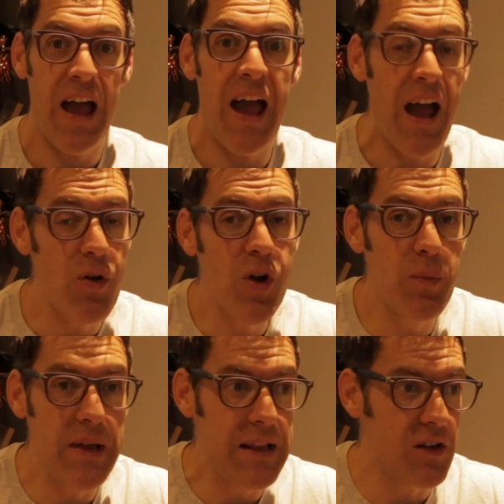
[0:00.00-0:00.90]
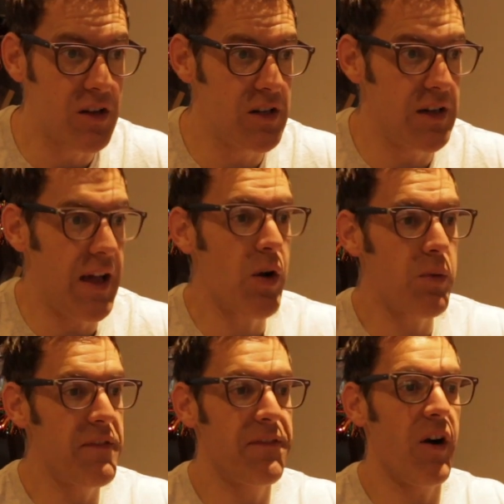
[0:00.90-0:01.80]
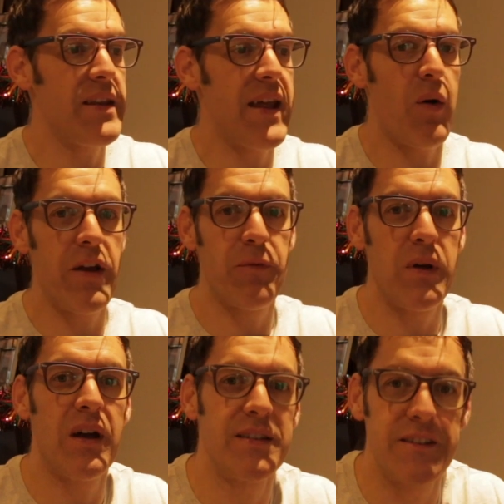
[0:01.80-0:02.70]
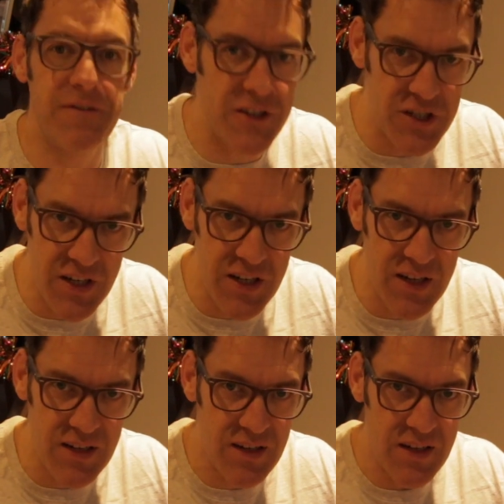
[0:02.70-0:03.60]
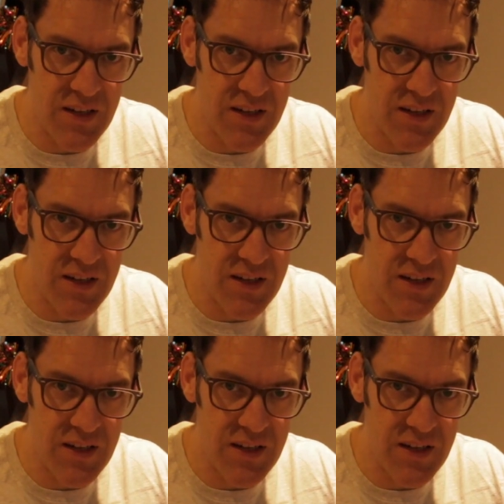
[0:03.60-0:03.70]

How can we find out if we are deficient in it?